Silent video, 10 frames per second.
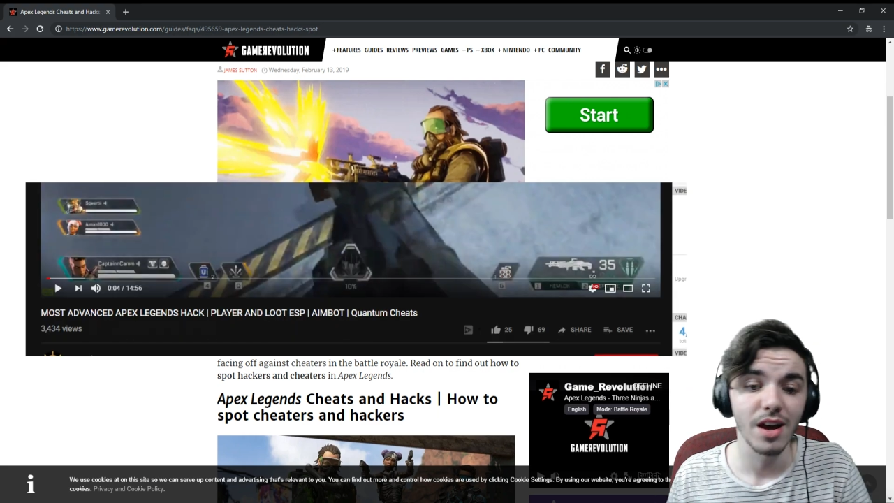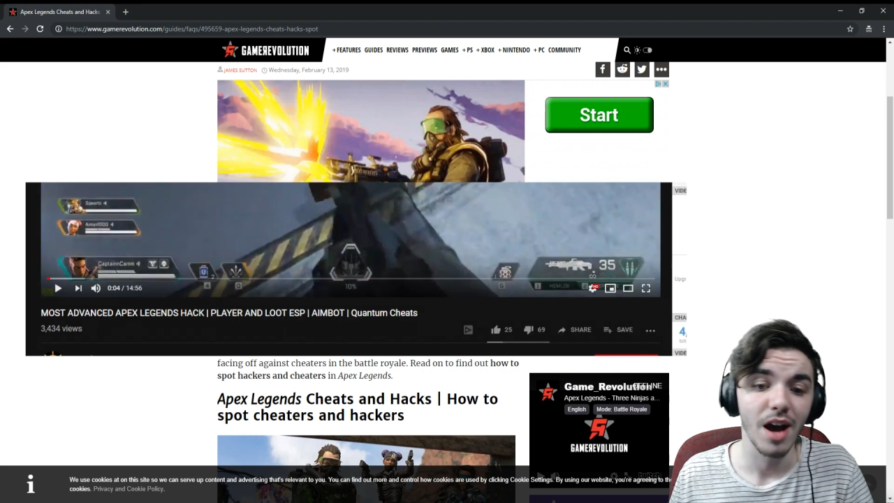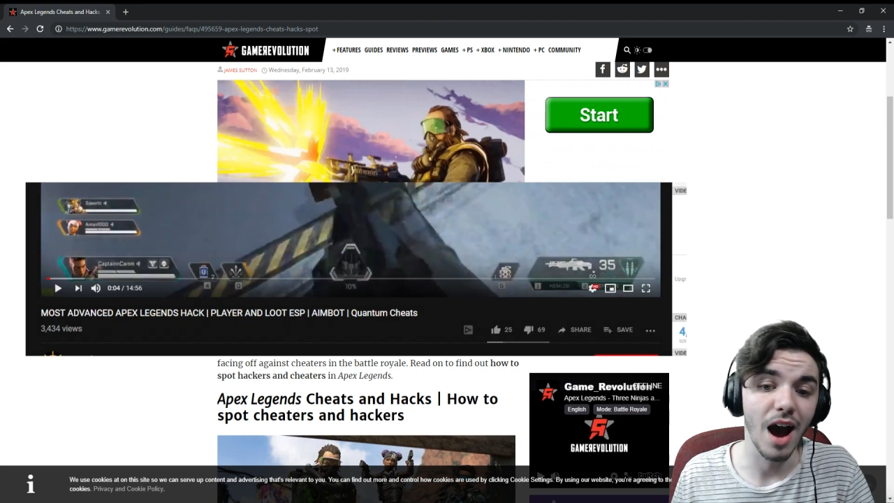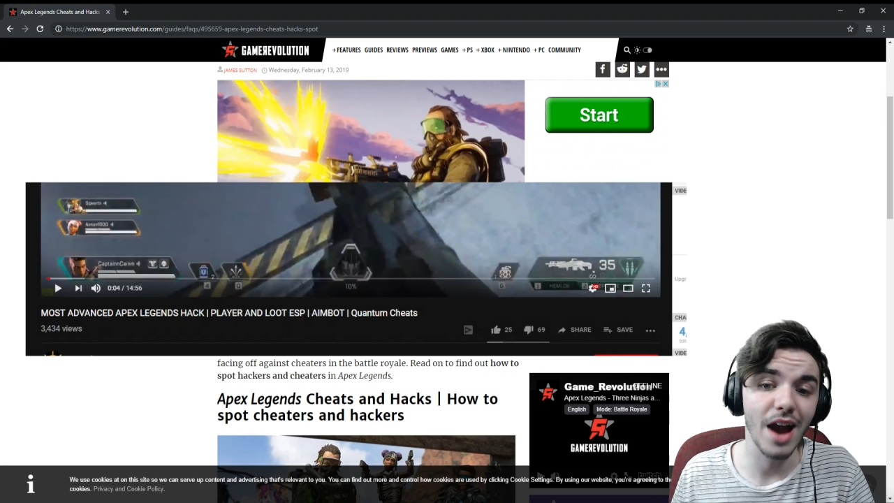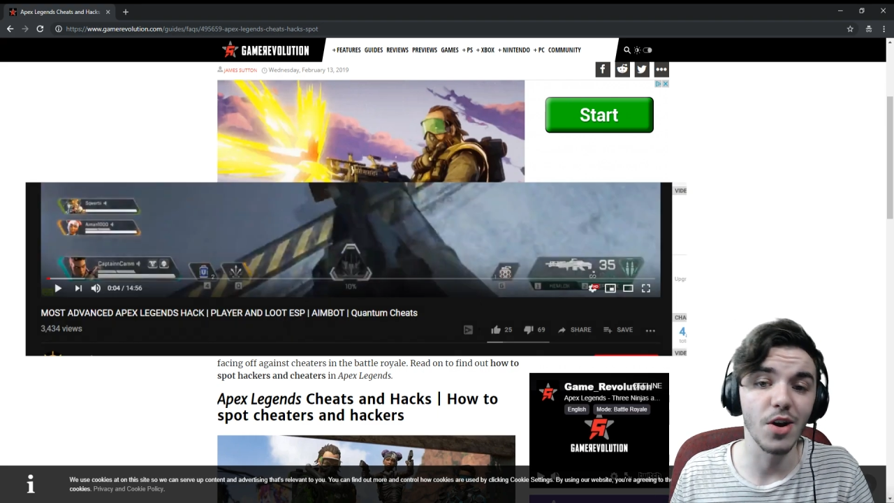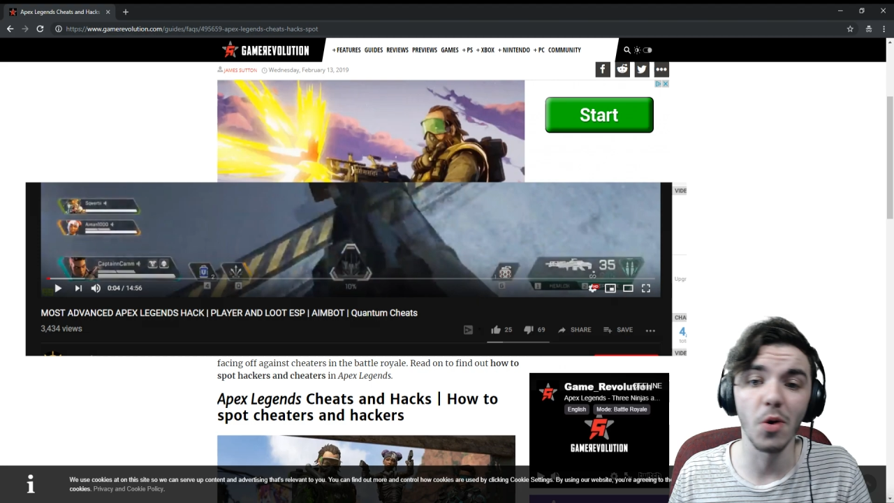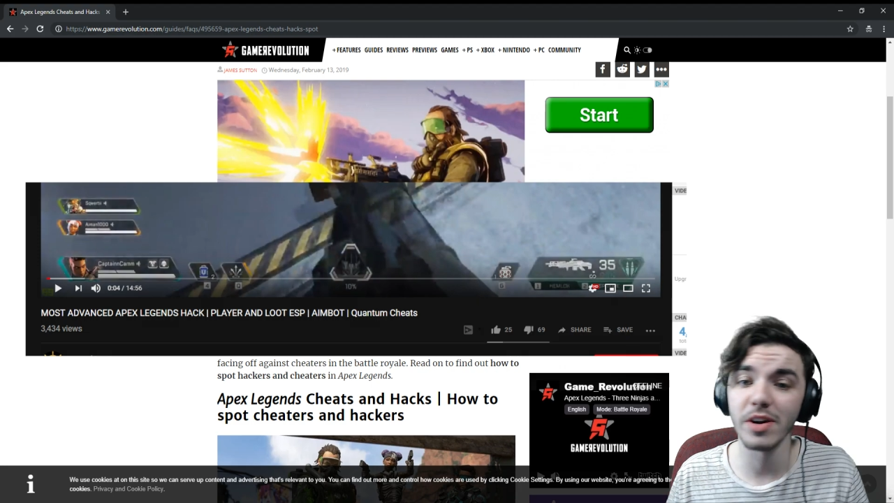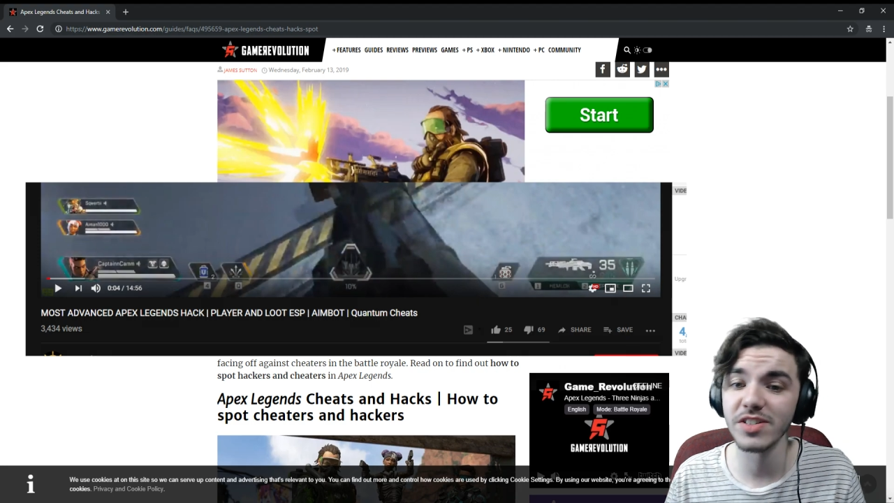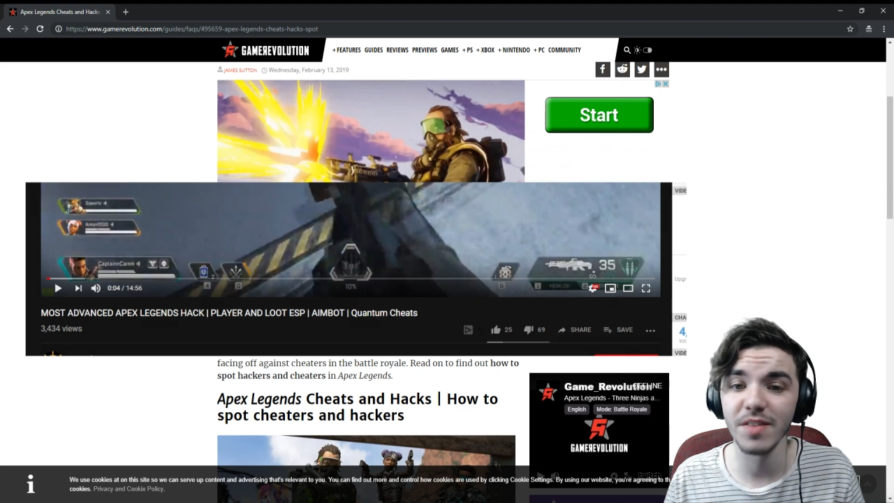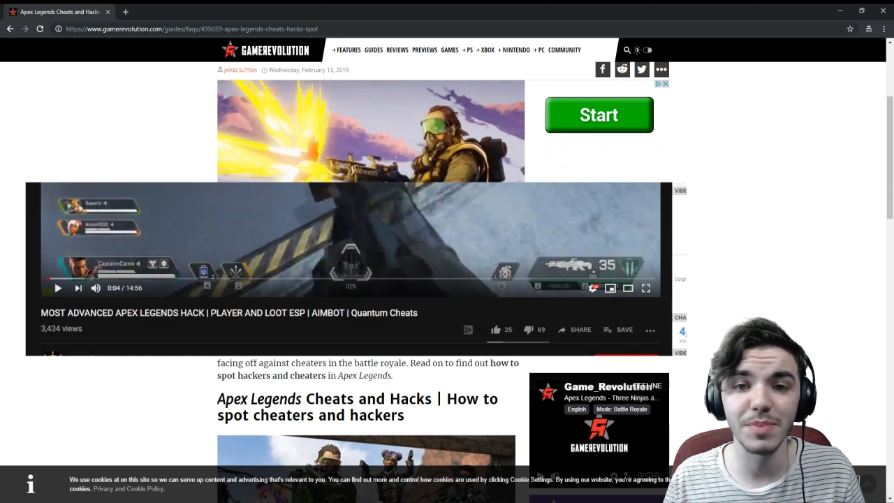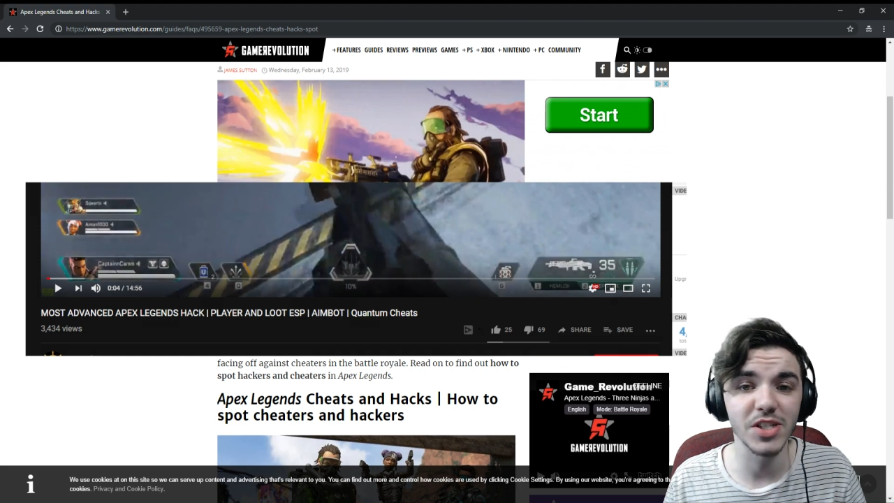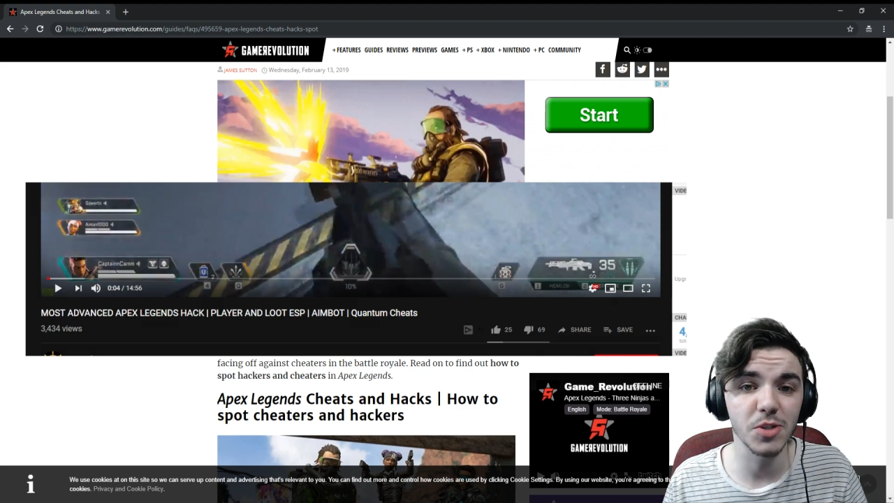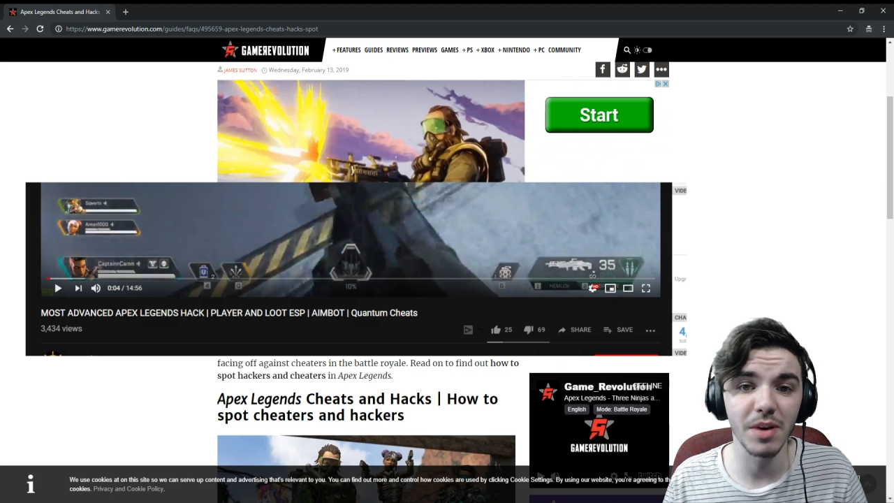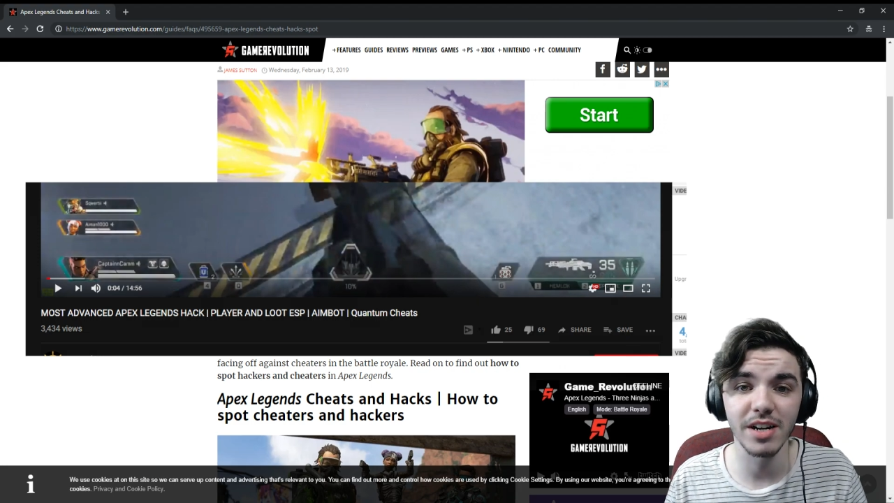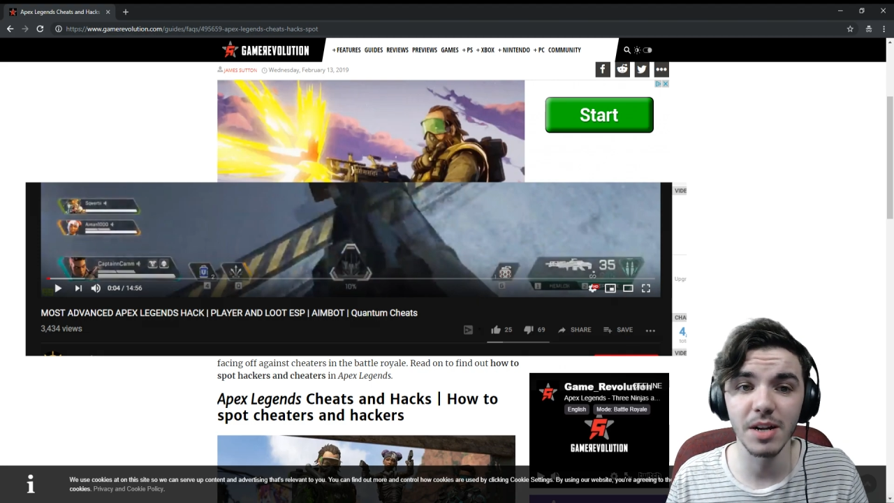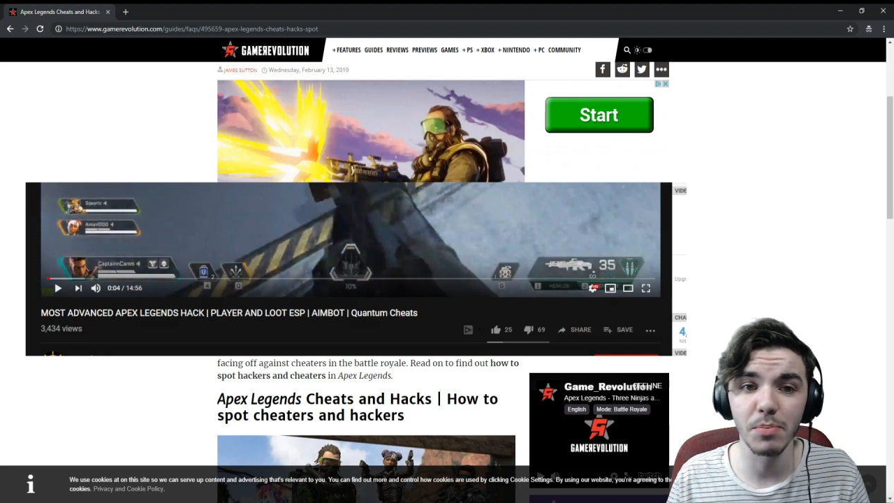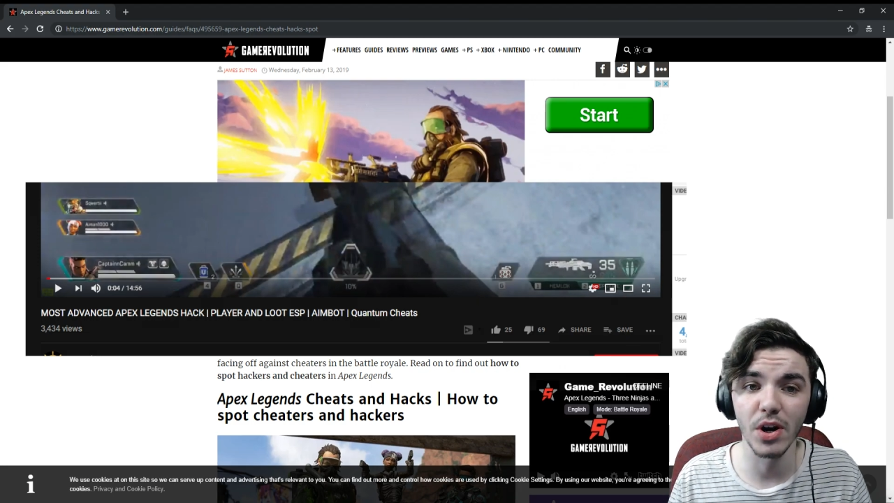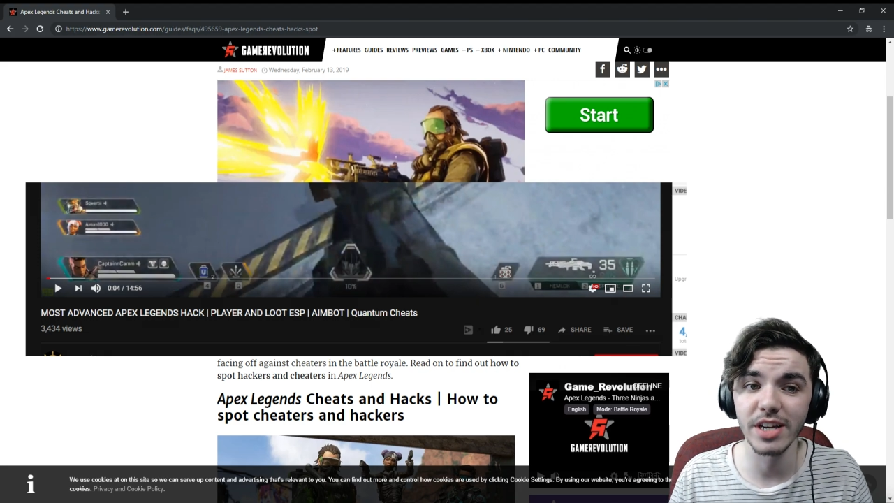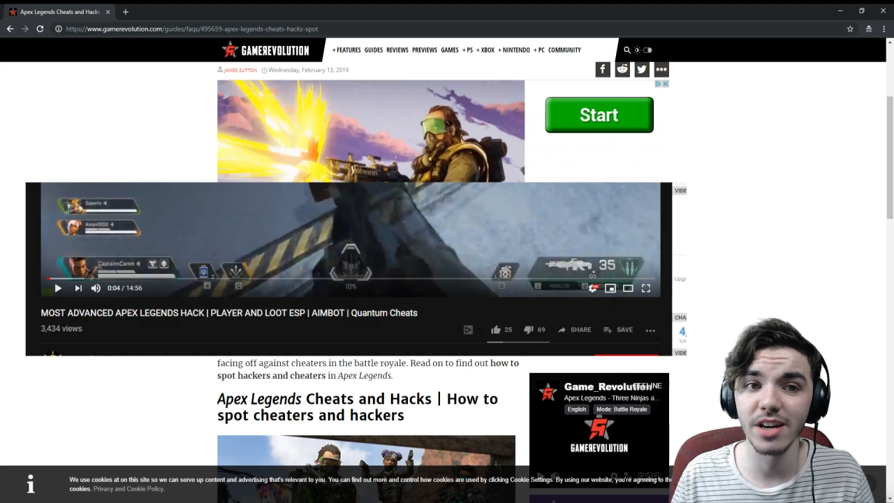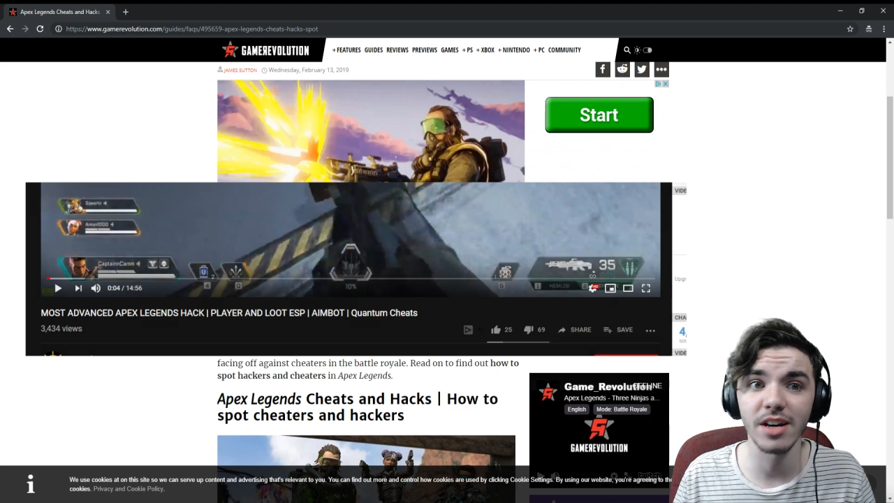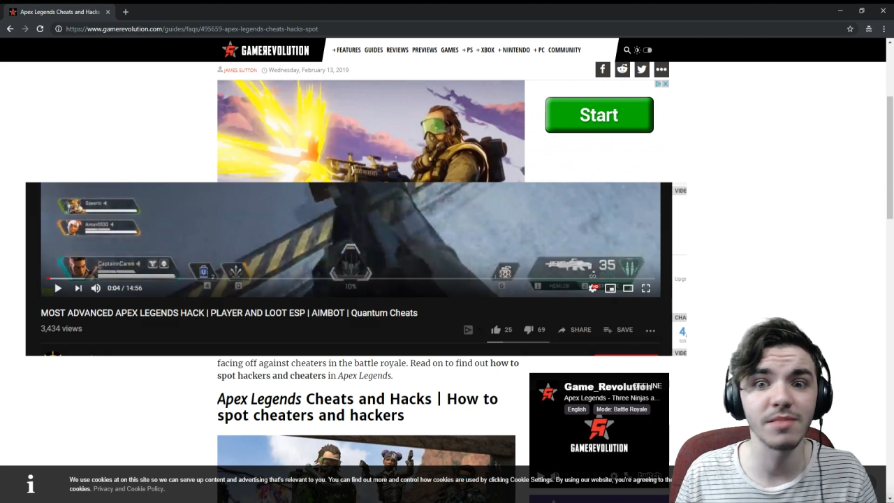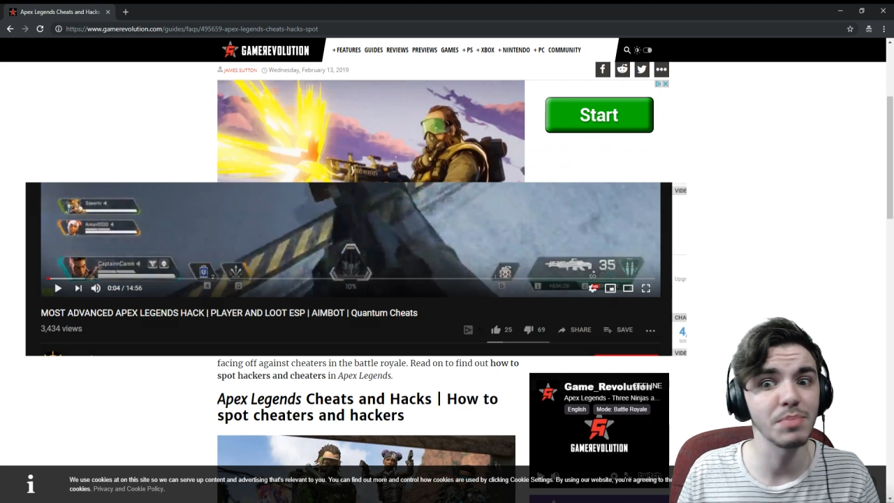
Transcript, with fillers: I always have been spending it pretty good.